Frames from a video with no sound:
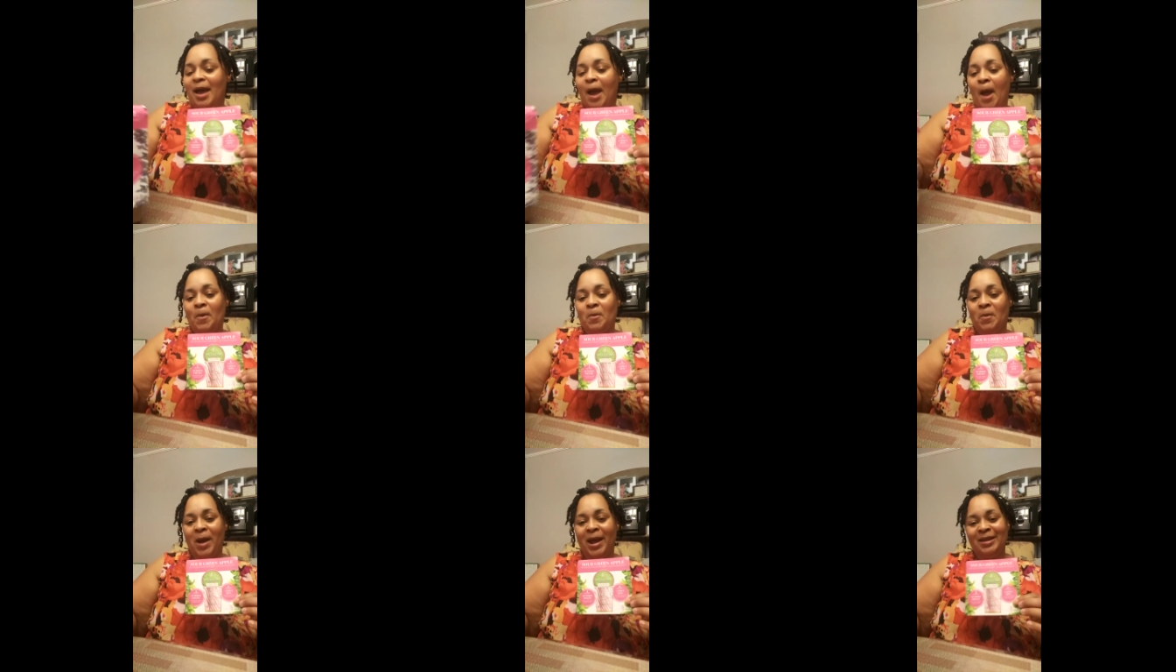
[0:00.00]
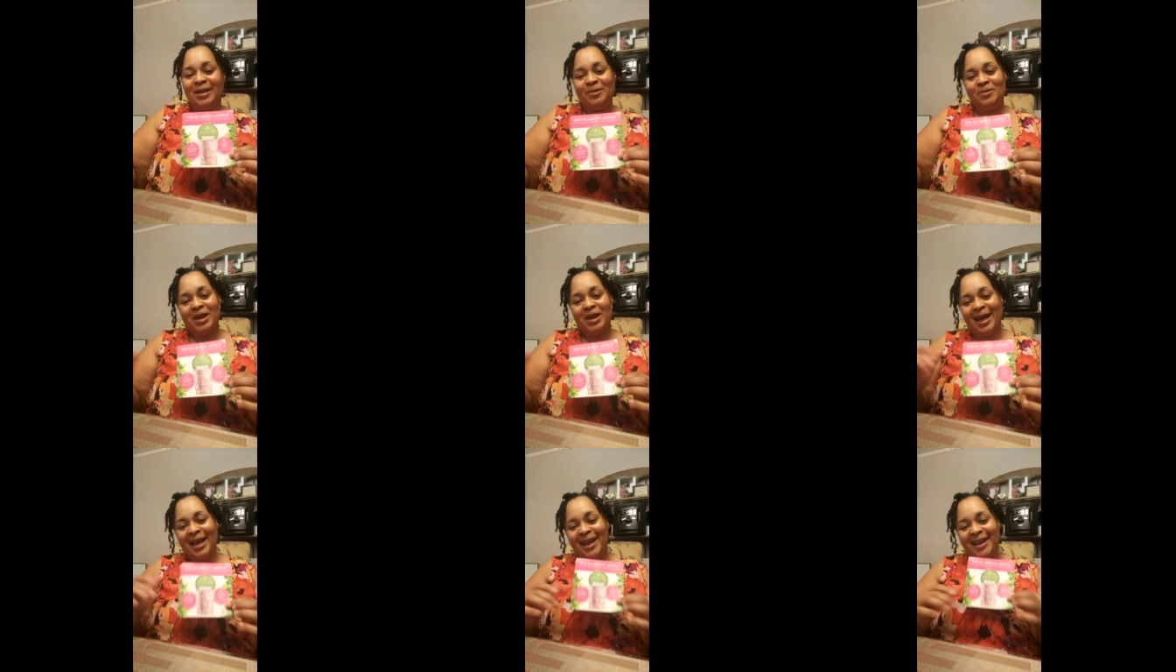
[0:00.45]
All right,
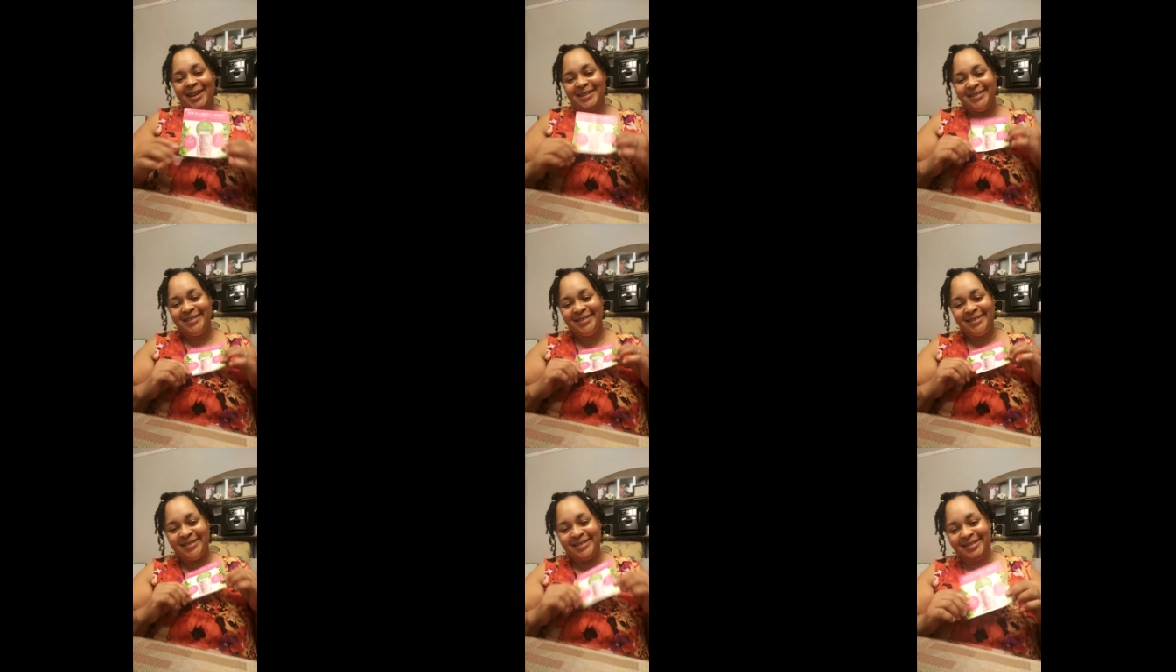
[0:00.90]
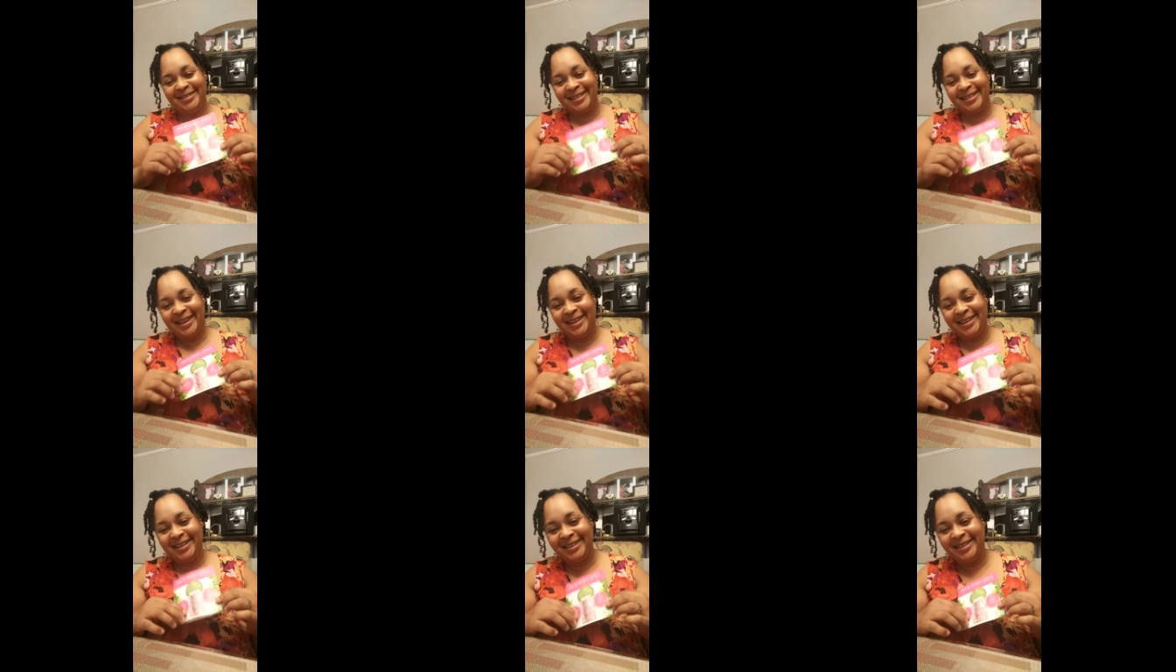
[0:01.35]
you guys.
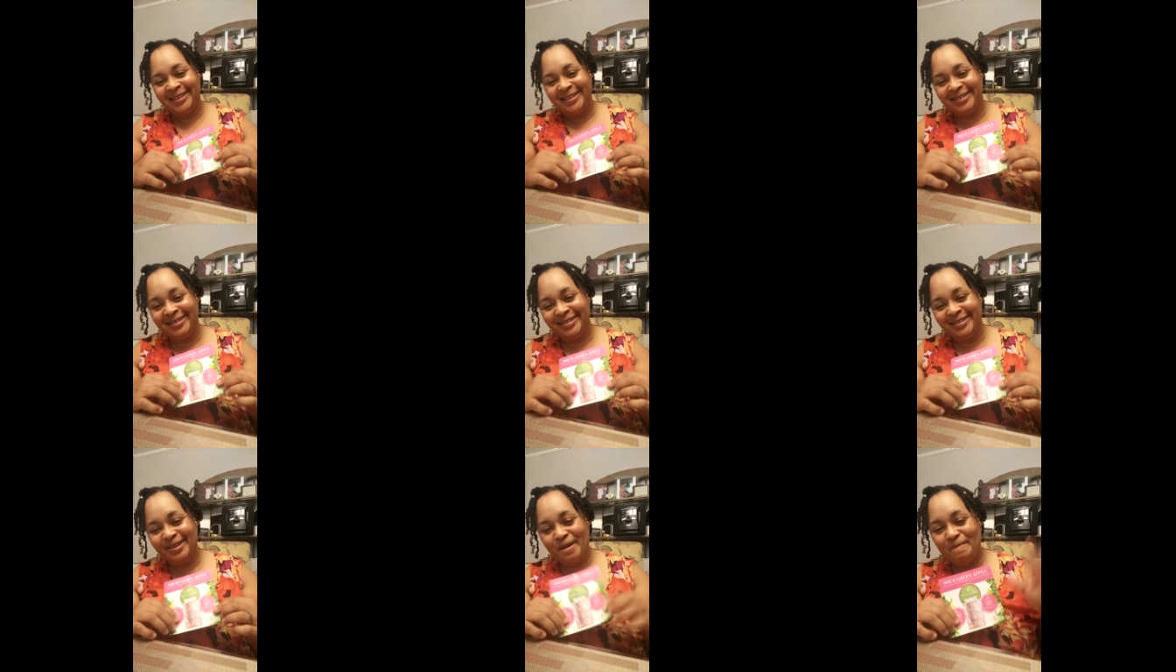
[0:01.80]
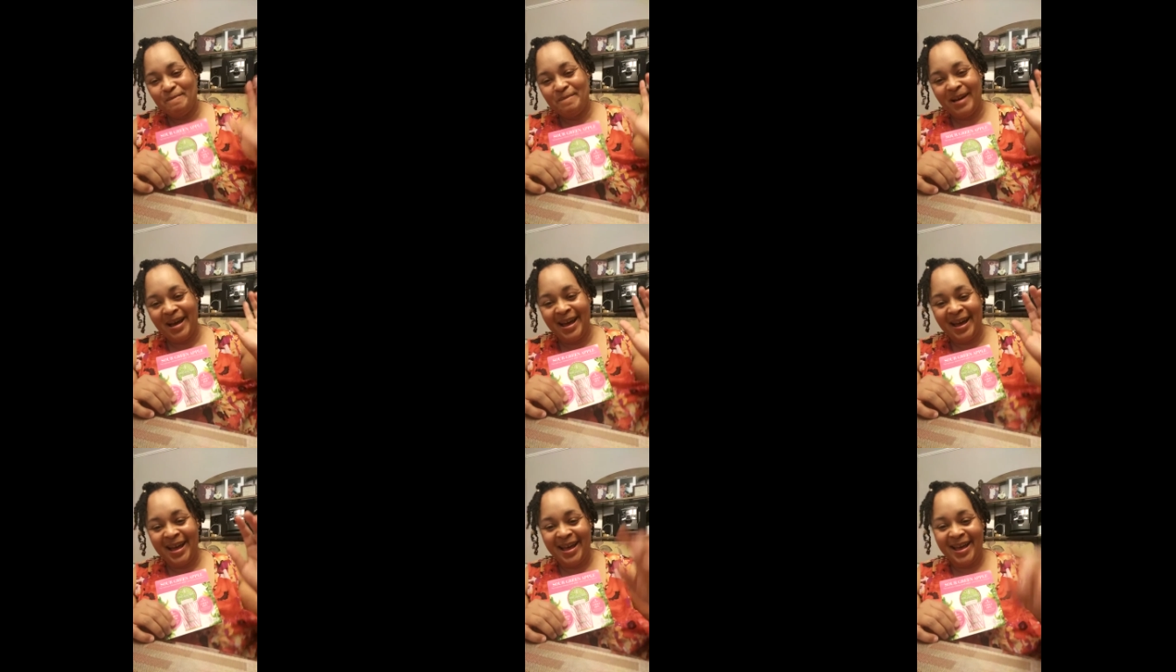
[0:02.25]
Thank you.
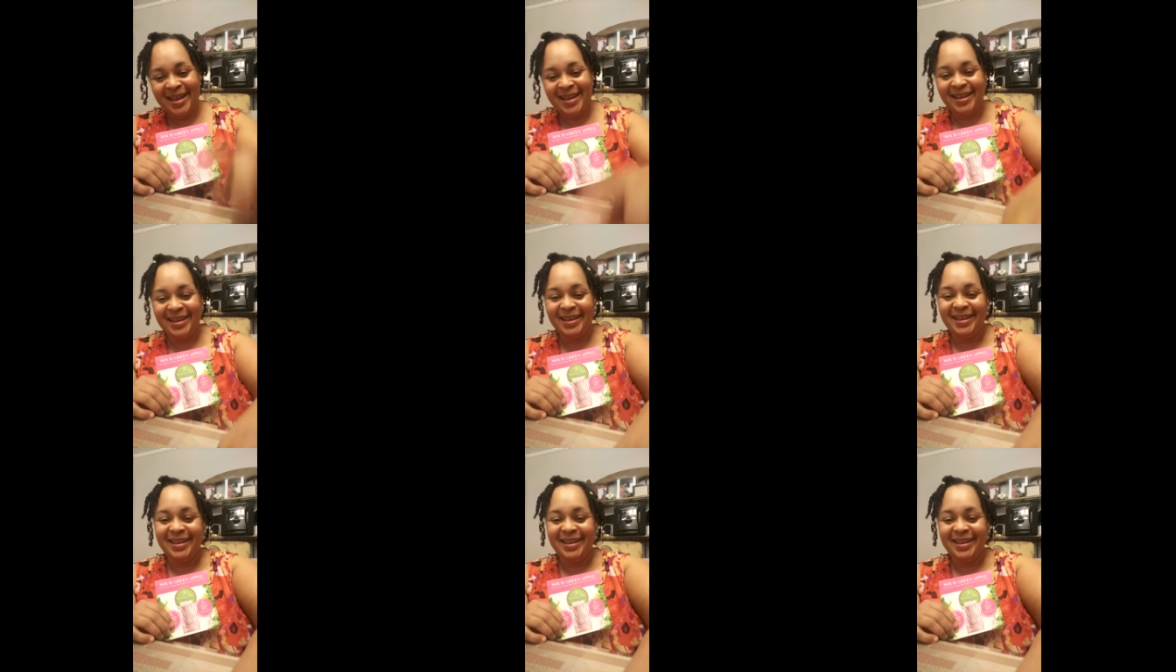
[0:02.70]
Bye.